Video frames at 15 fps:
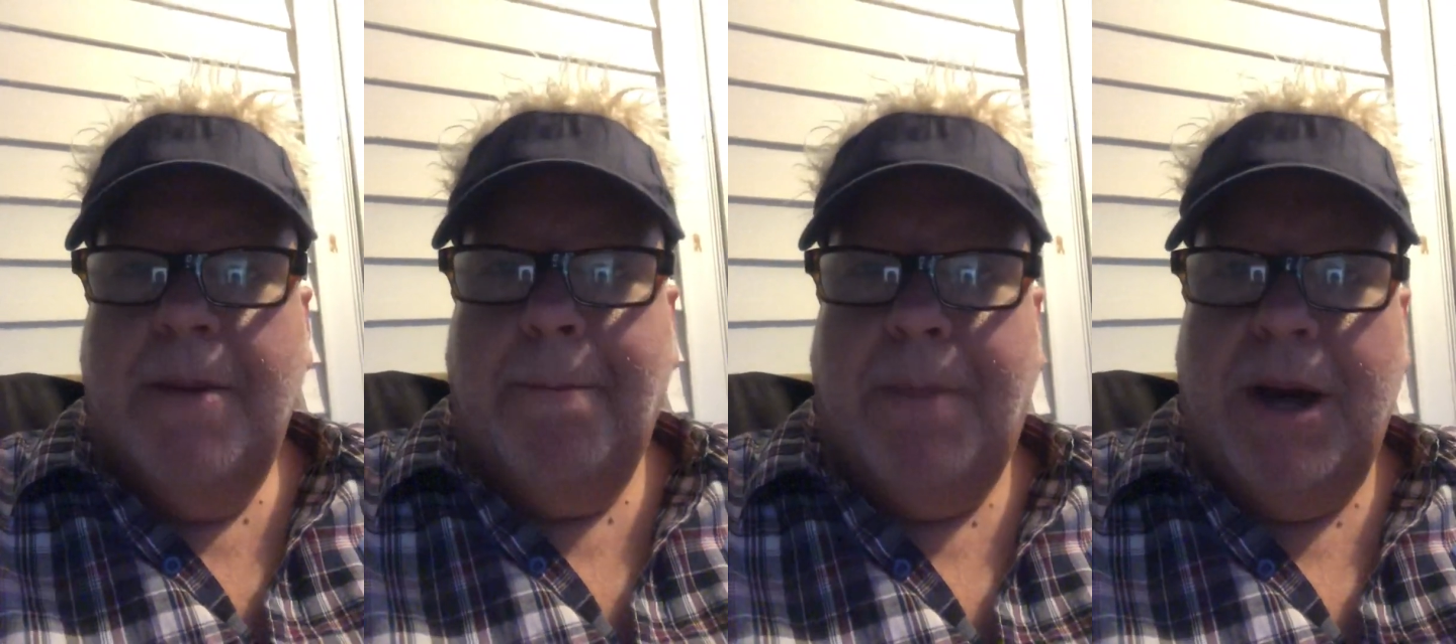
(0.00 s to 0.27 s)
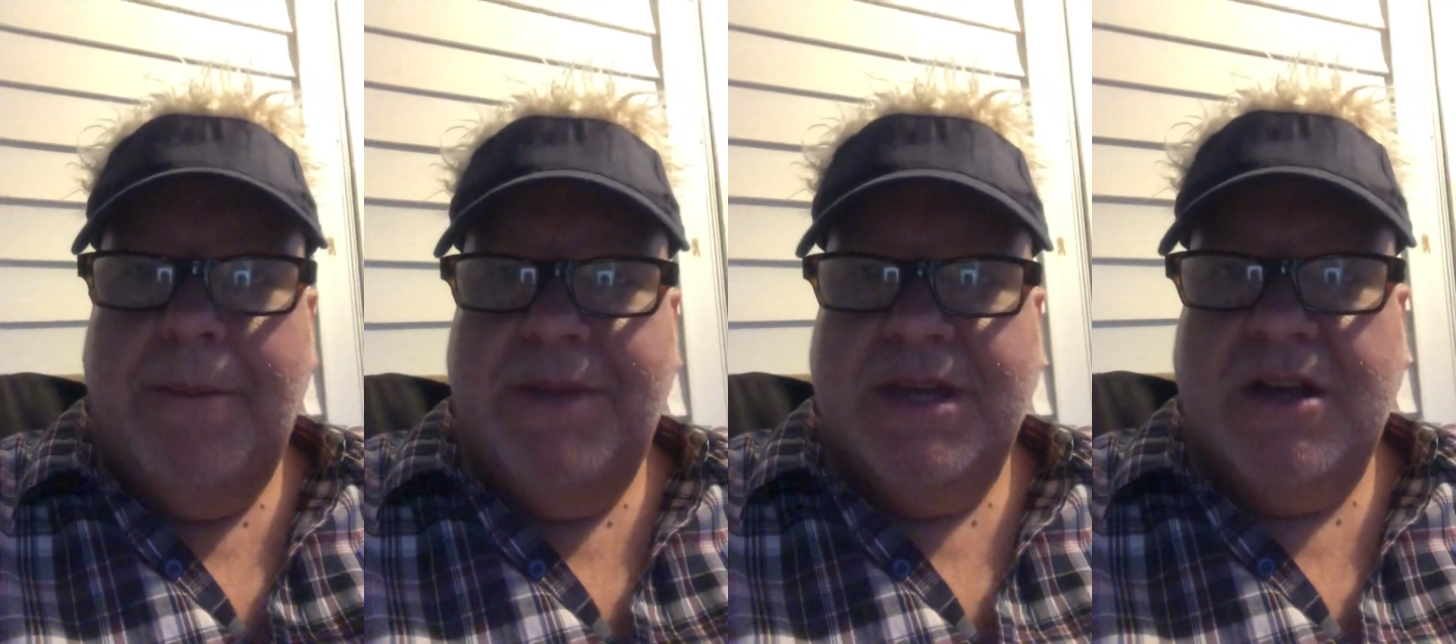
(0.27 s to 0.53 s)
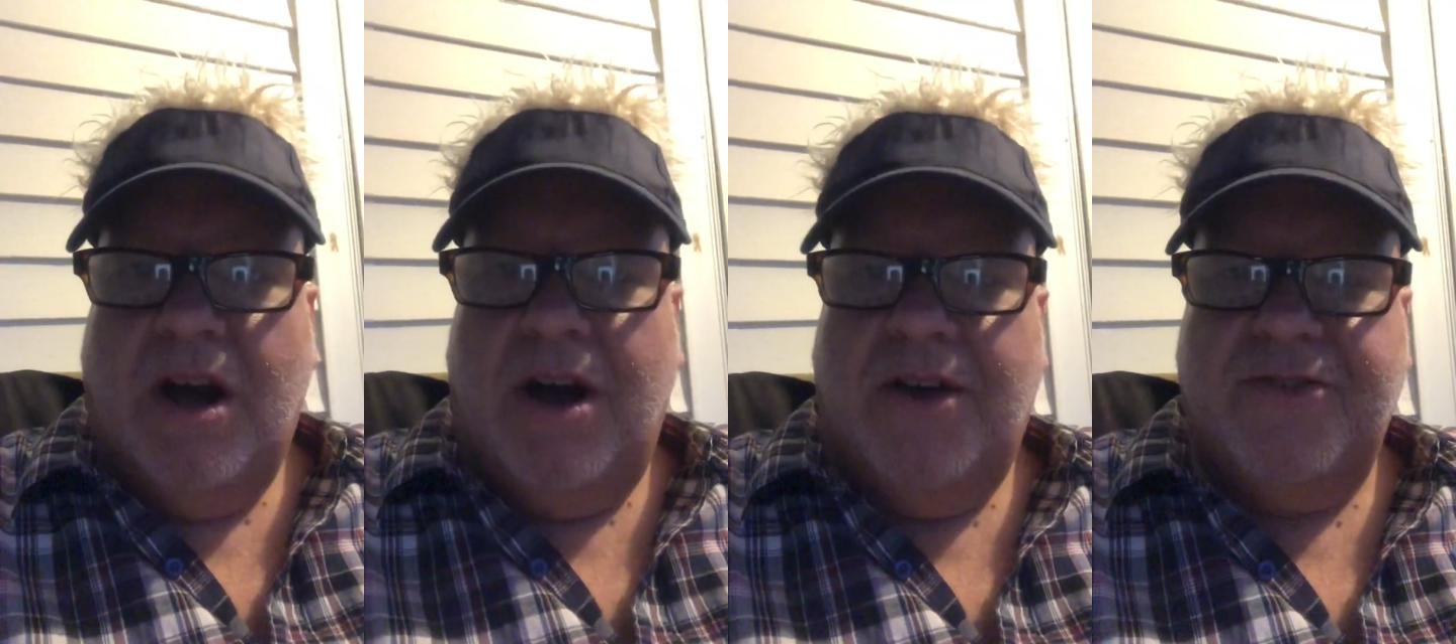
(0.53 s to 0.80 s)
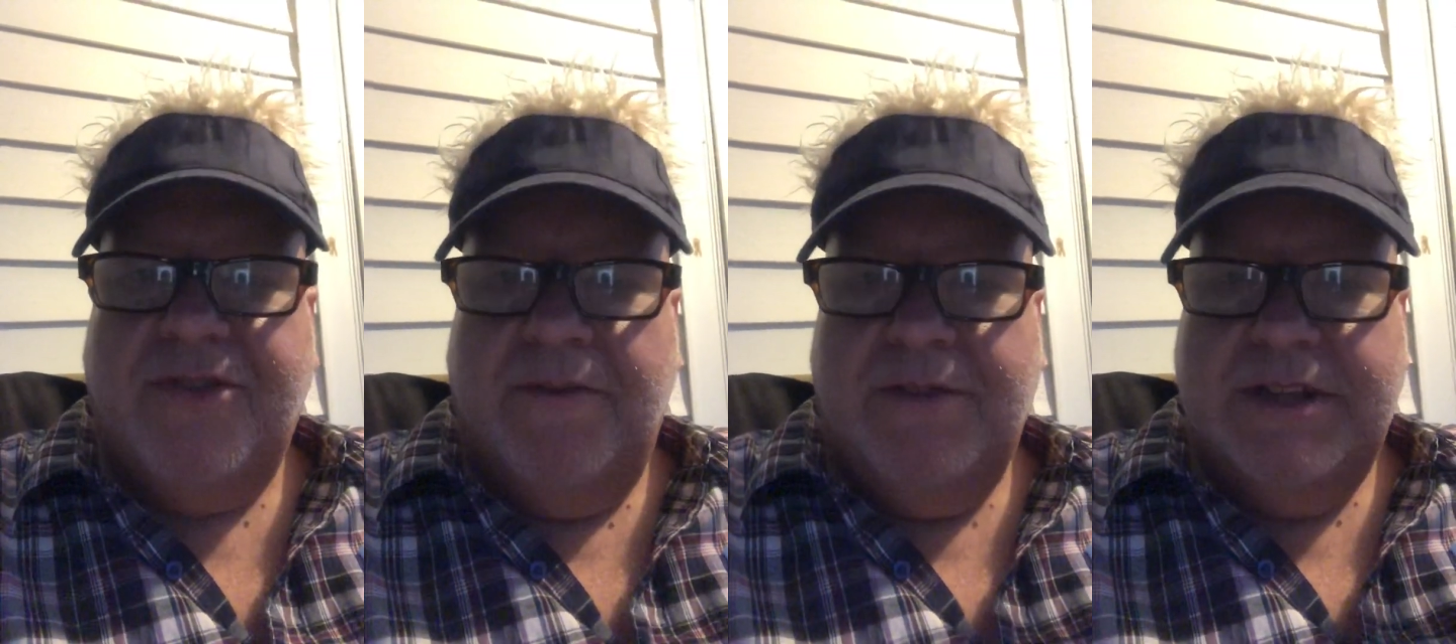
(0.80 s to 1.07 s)
But
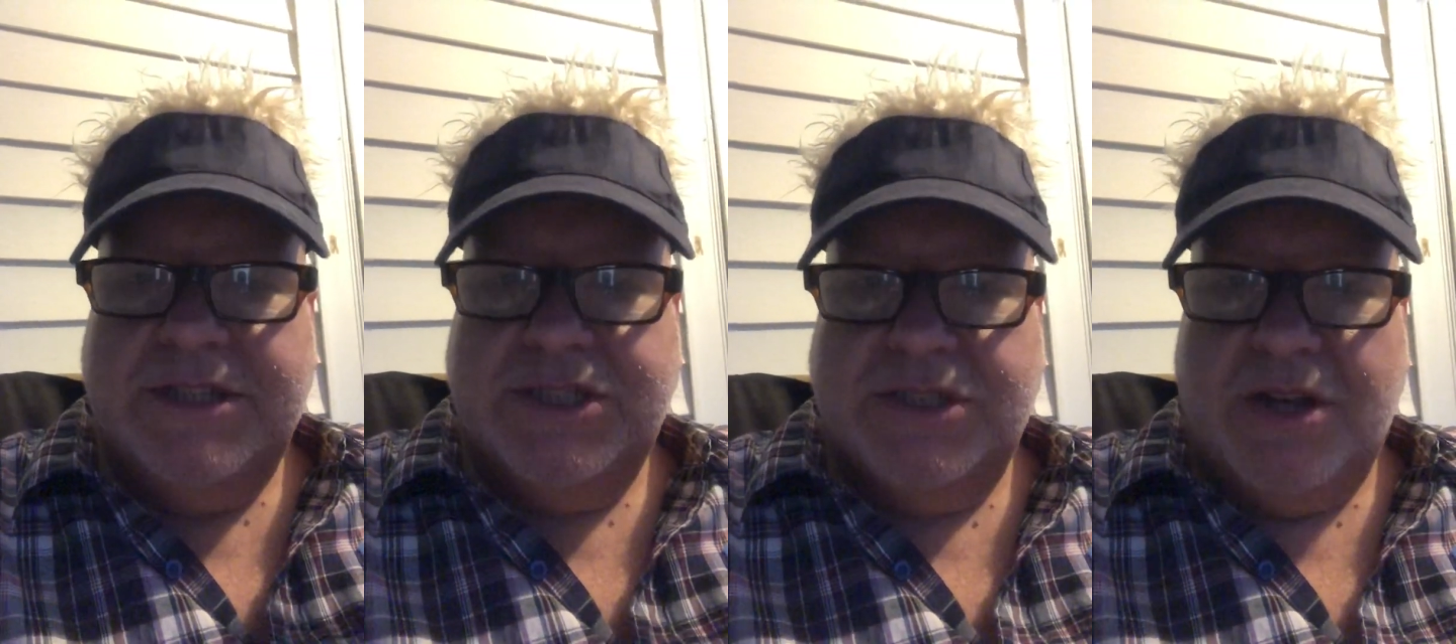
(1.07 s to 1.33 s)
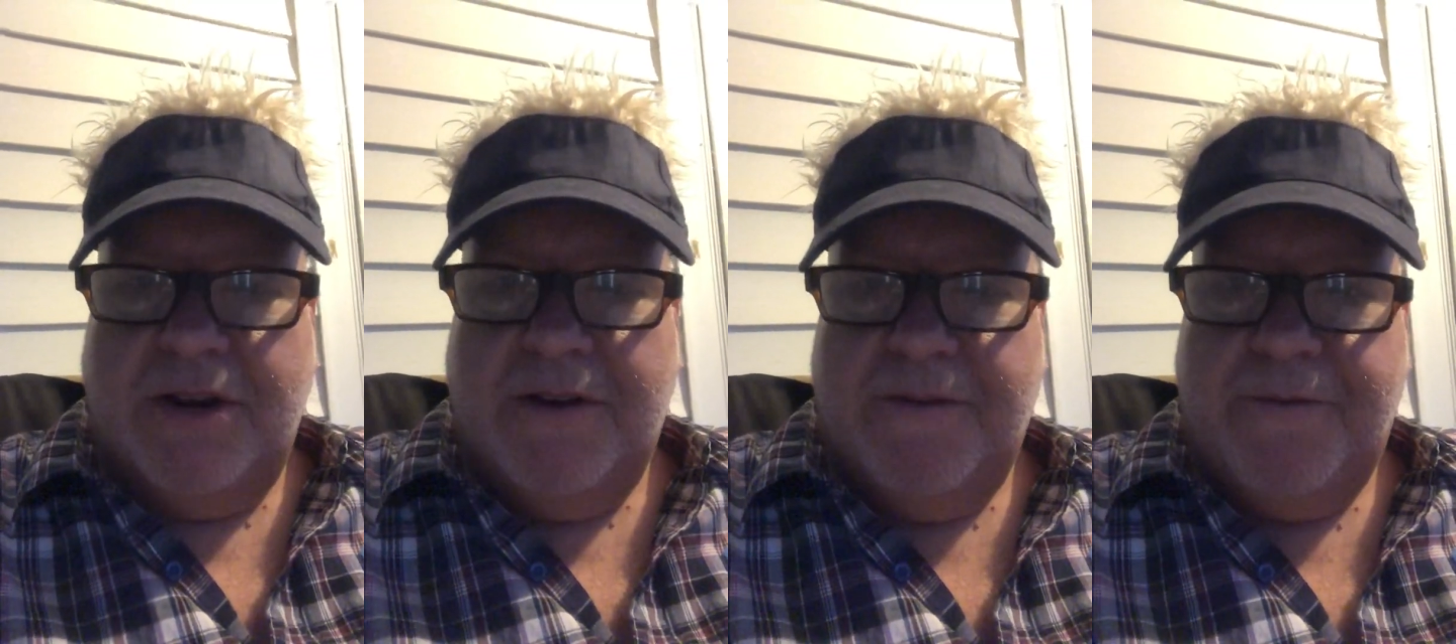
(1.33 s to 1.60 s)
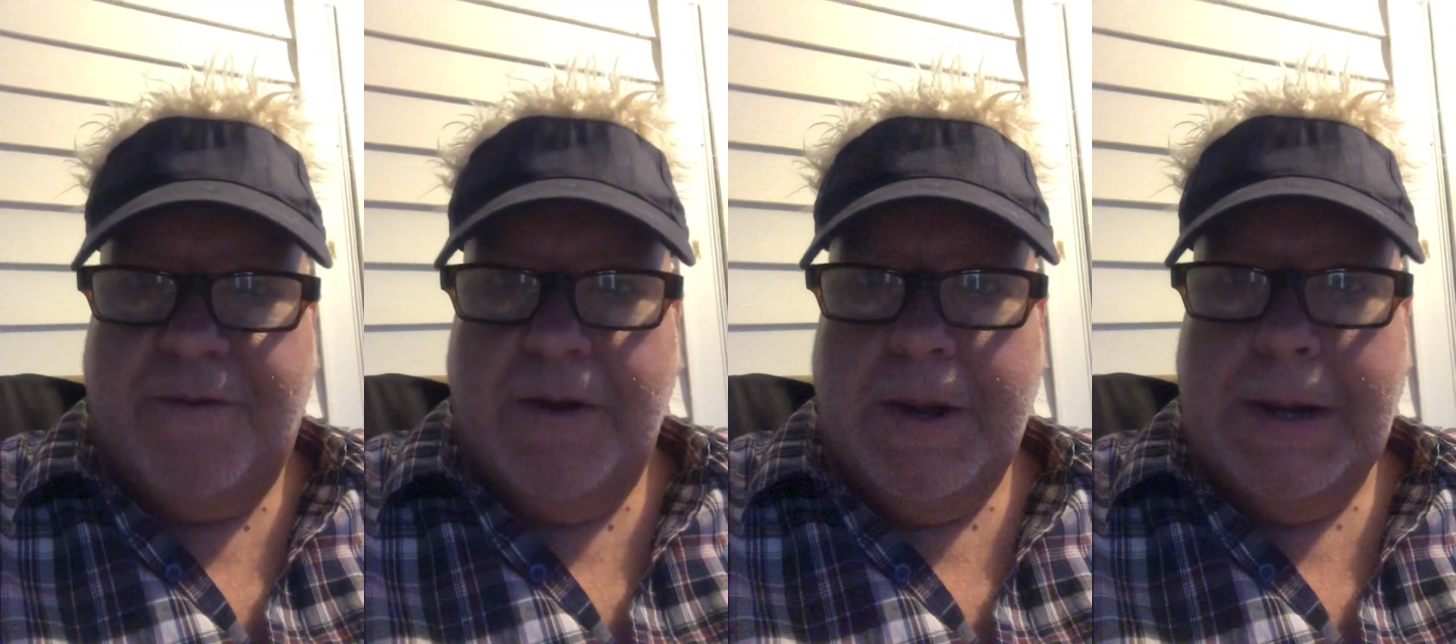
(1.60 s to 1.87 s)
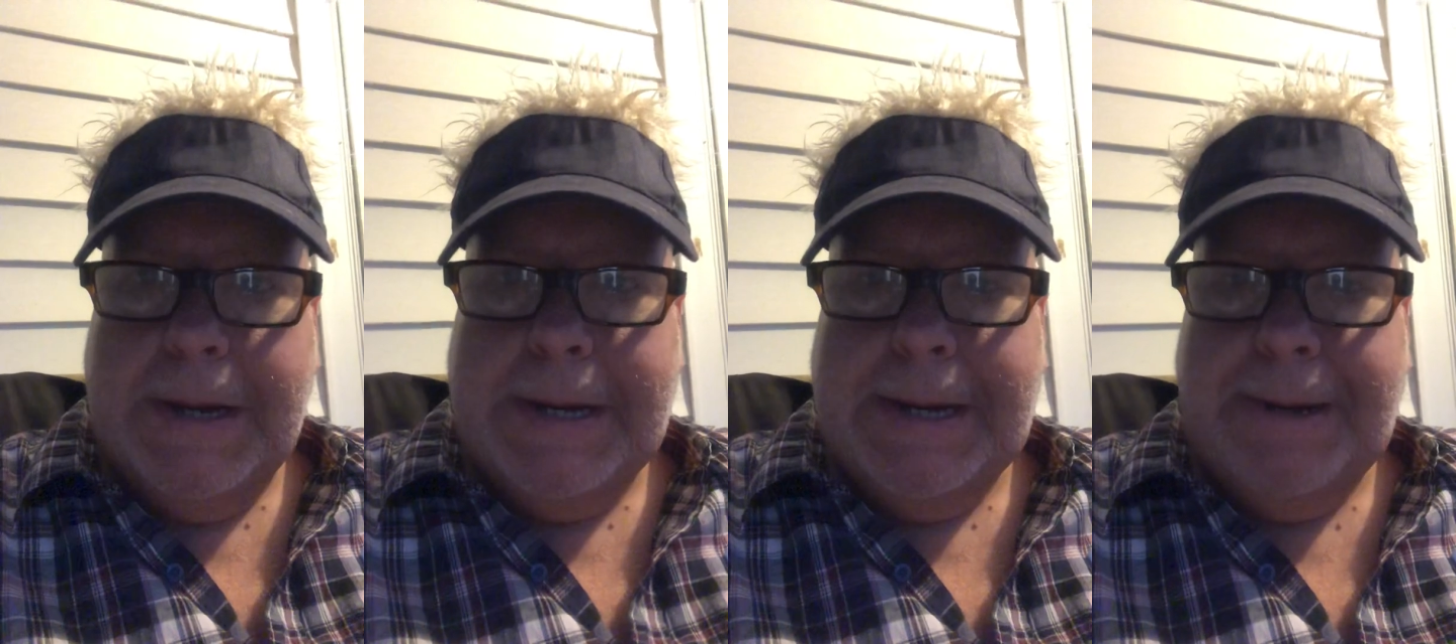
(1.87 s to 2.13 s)
because of the surf,
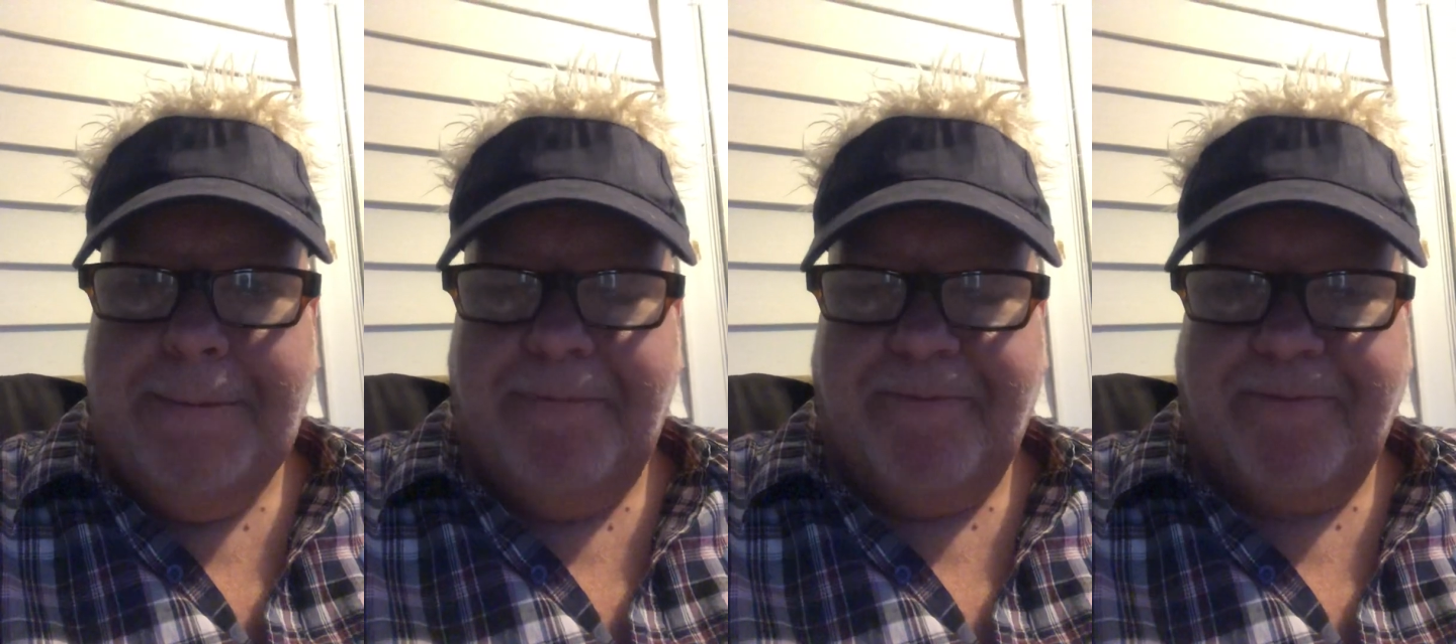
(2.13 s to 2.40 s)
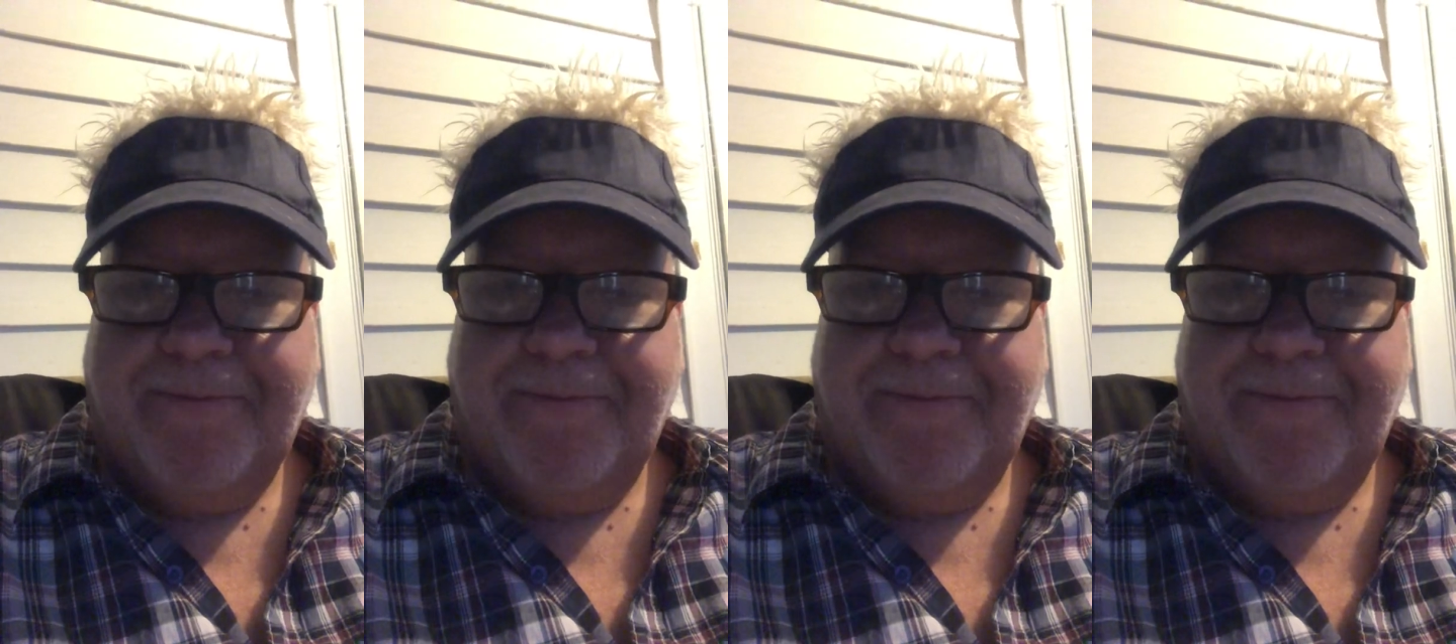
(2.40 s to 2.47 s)
the